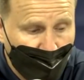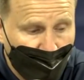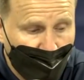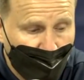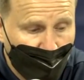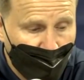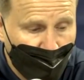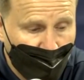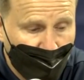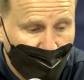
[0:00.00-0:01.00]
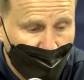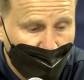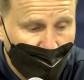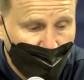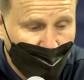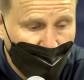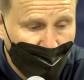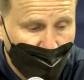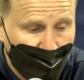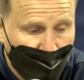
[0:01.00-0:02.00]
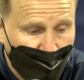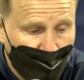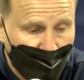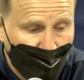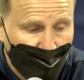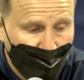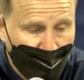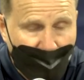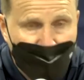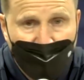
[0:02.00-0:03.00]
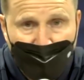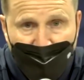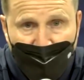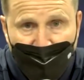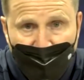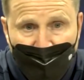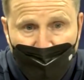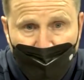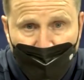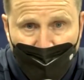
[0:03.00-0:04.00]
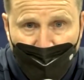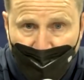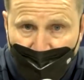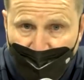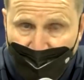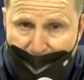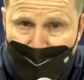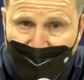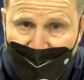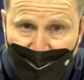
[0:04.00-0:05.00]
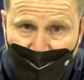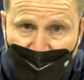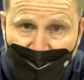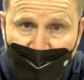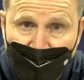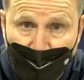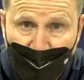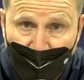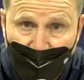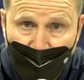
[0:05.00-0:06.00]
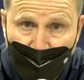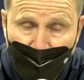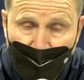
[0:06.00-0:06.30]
we're happy to be here, but we're not a happy team just because we're here.